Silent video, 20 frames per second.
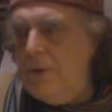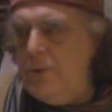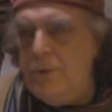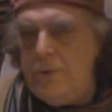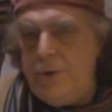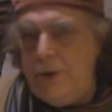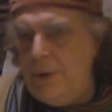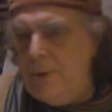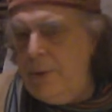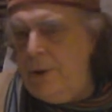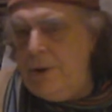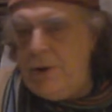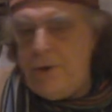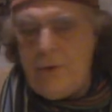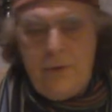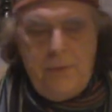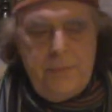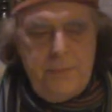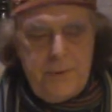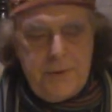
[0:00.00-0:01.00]
or Jewish
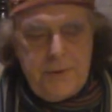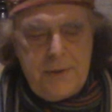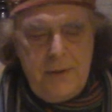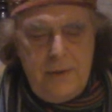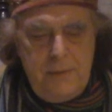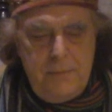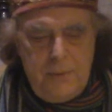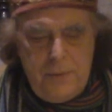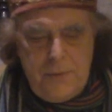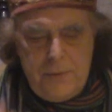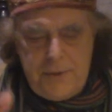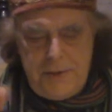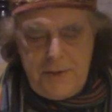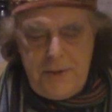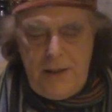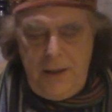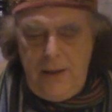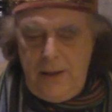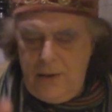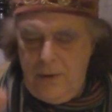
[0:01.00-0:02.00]
or Muslim or
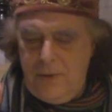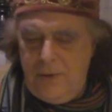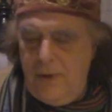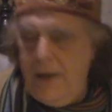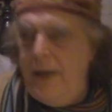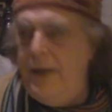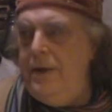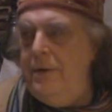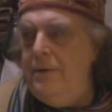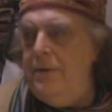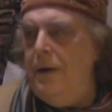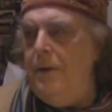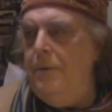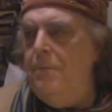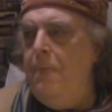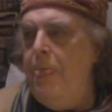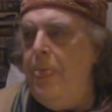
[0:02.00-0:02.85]
Sikh or anything.